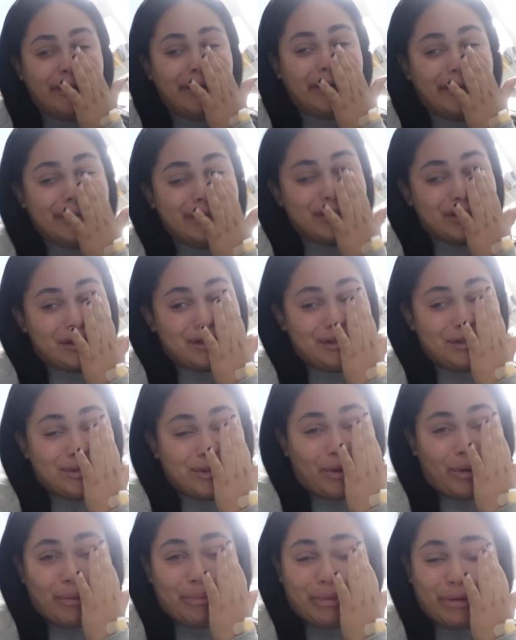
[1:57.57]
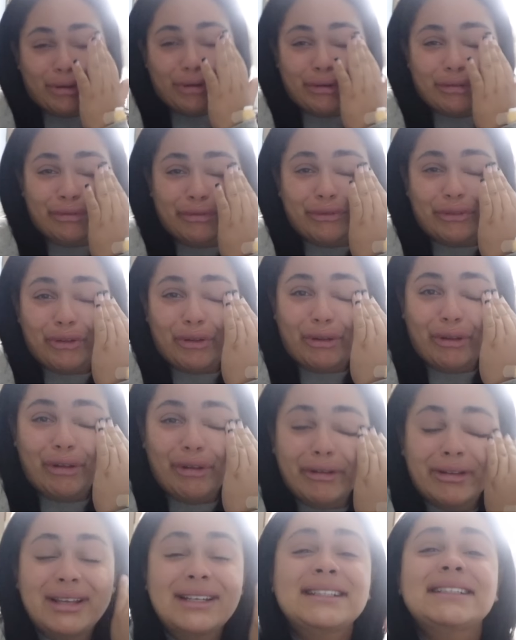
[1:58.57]
her. She's so
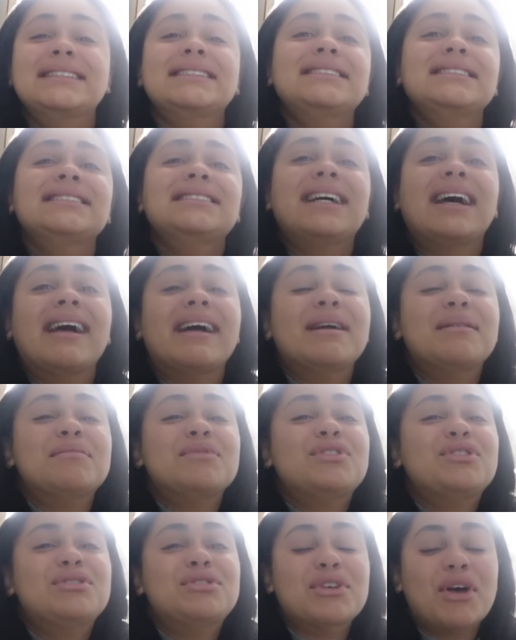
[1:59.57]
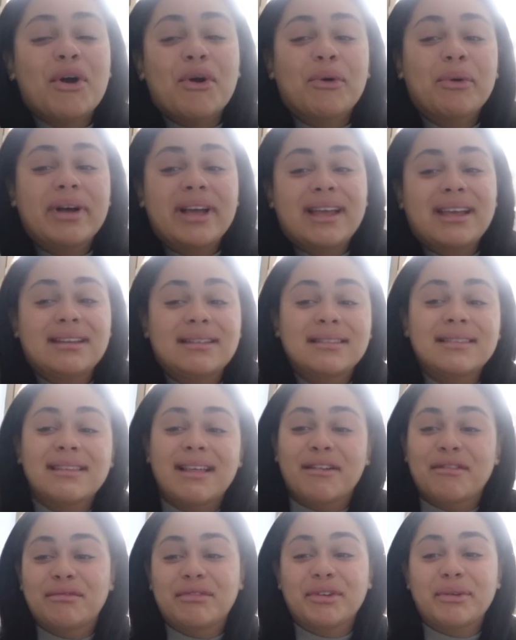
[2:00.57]
beautiful. I am so in
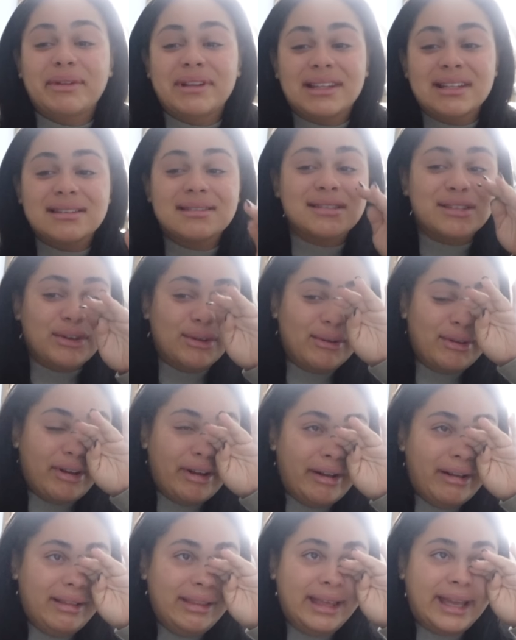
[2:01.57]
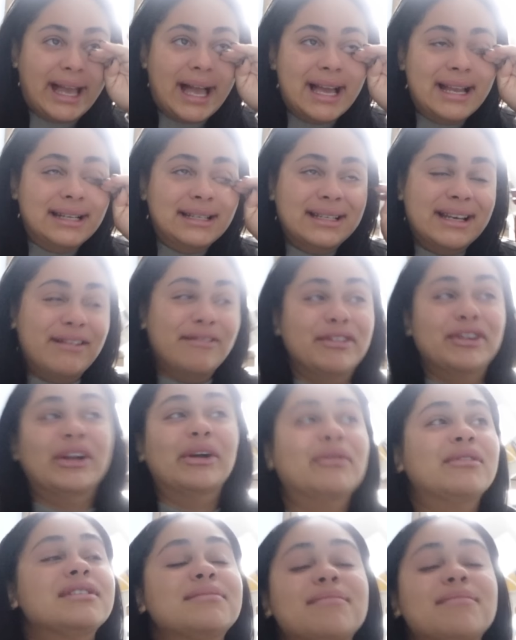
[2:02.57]
love with this little girl. Like, I never knew it